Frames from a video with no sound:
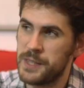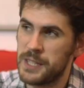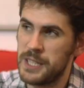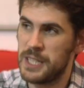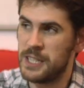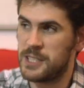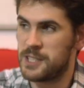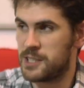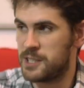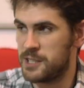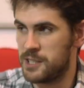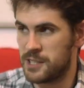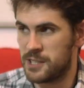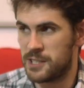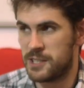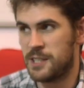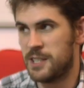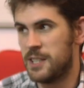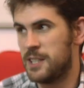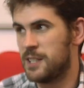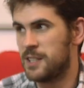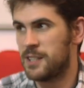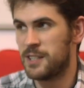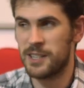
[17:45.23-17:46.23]
It's just
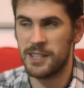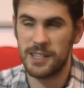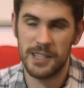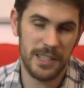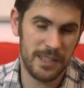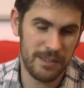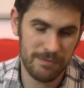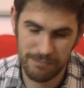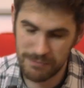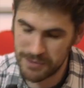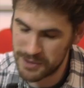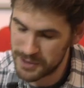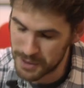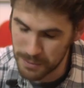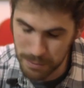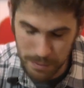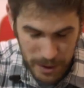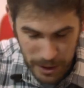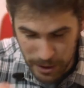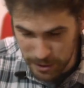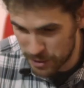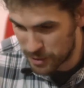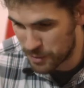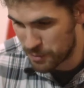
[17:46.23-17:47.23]
that the
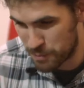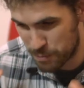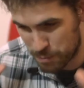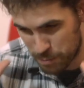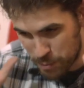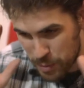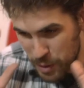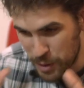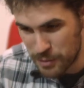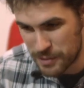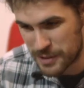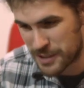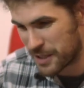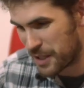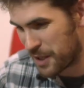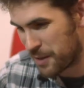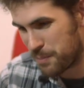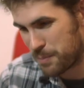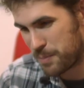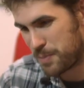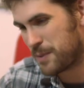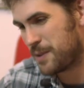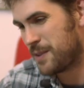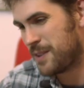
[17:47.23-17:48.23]
computer boots
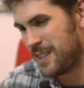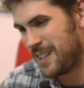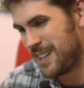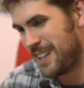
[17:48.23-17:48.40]
up